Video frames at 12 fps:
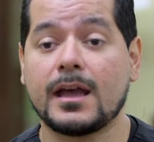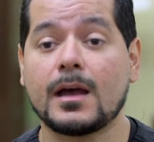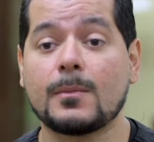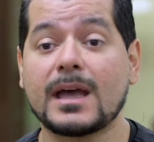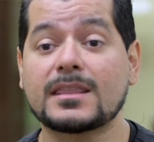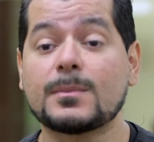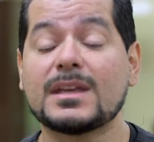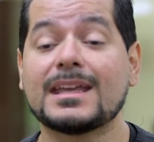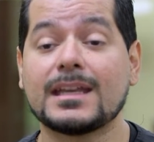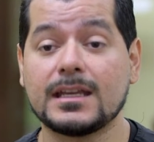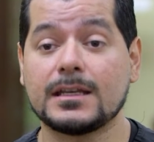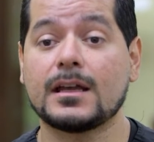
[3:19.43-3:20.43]
um, at the
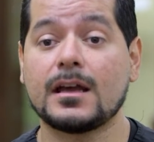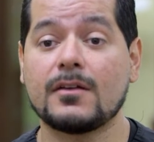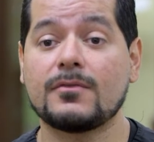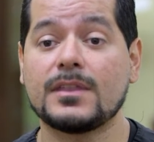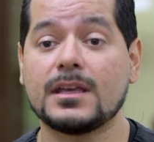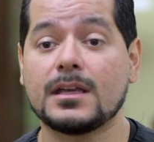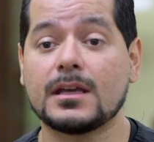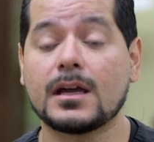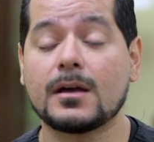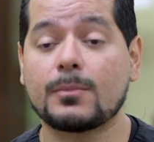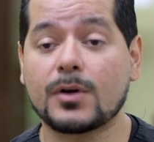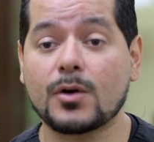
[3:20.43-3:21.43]
beginning of the
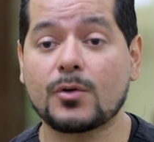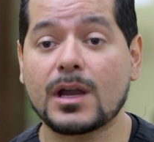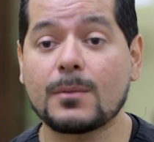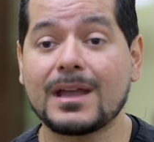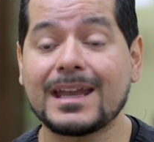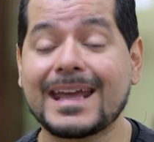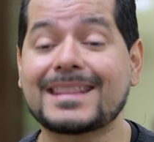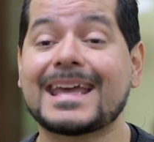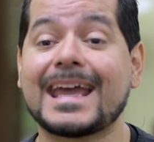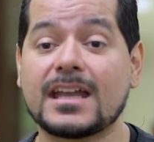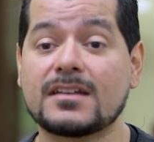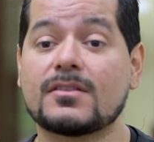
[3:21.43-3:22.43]
uh, program and at
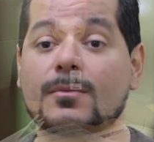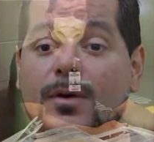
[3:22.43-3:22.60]
the end of the